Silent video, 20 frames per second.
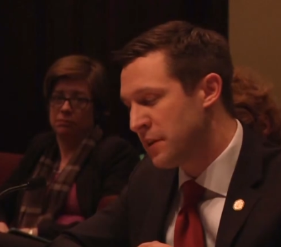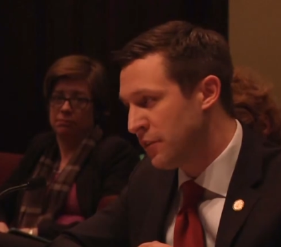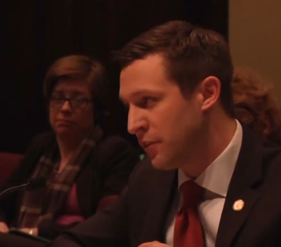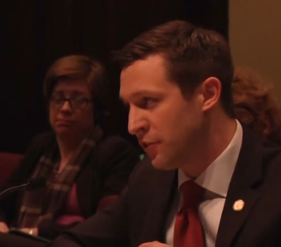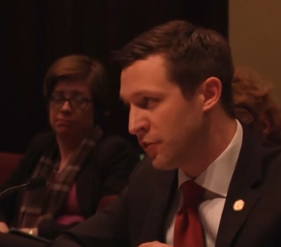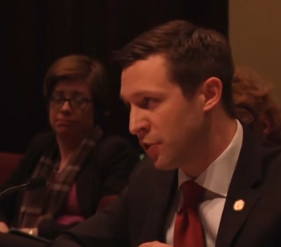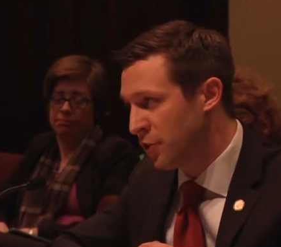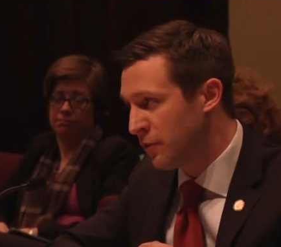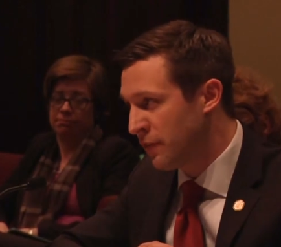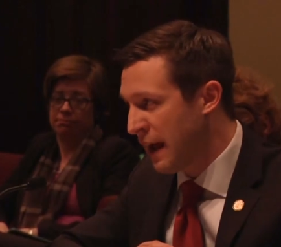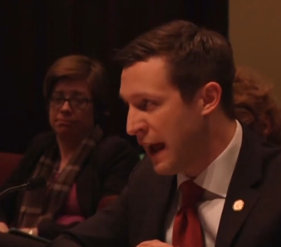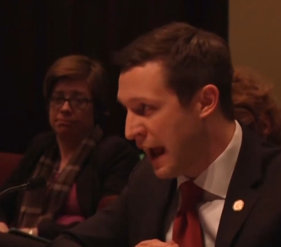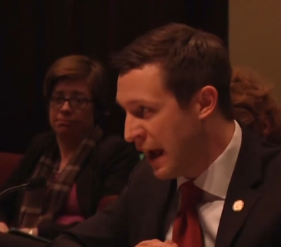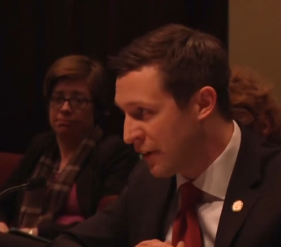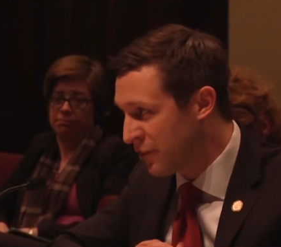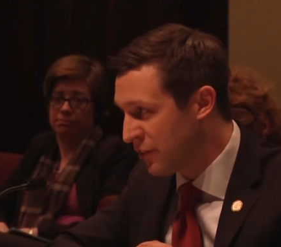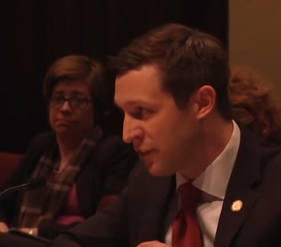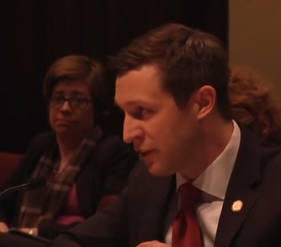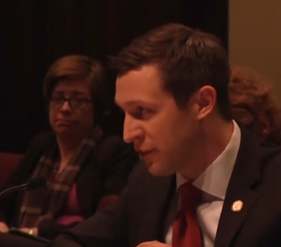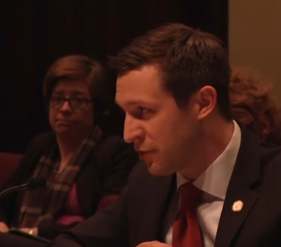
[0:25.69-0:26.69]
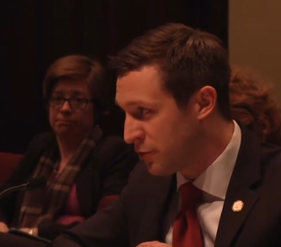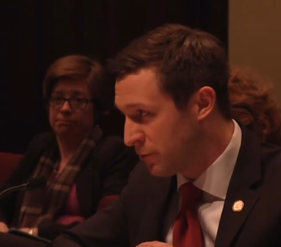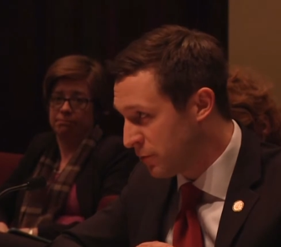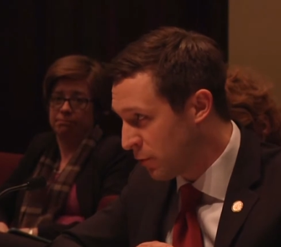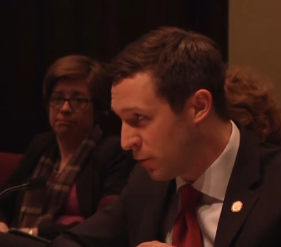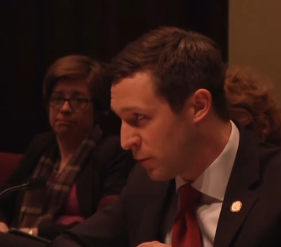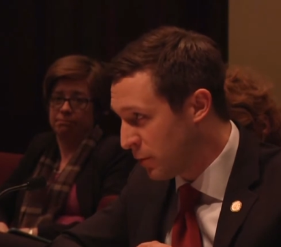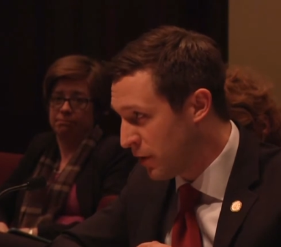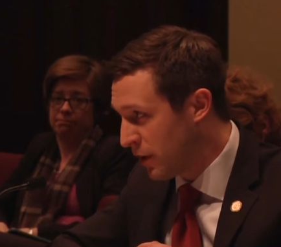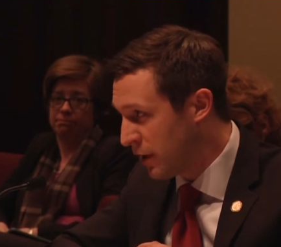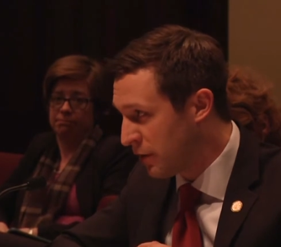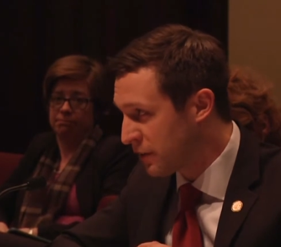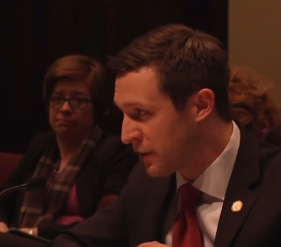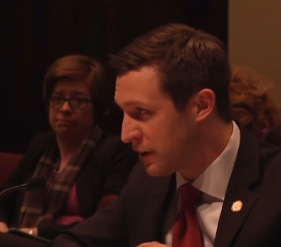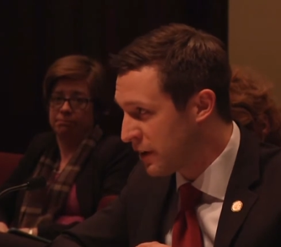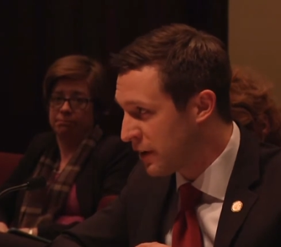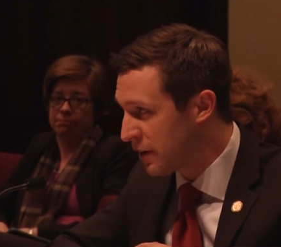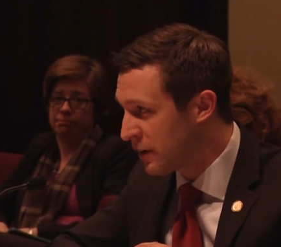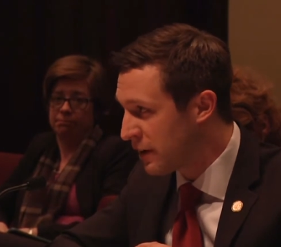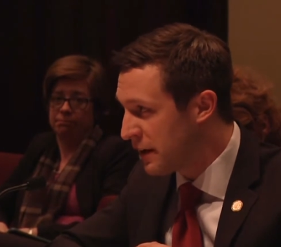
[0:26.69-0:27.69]
Speaker 1: They deserve access to affordable health
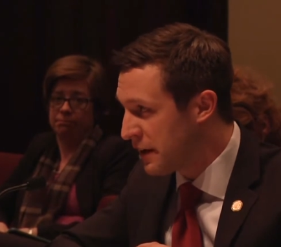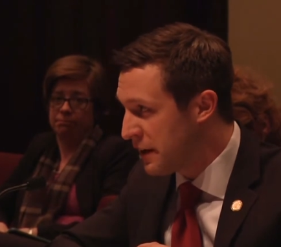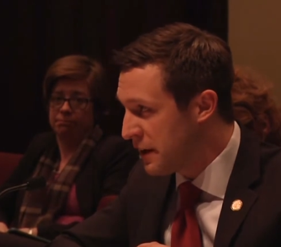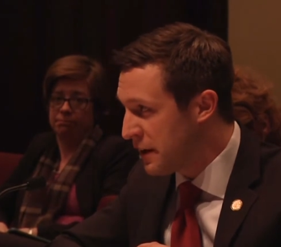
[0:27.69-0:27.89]
care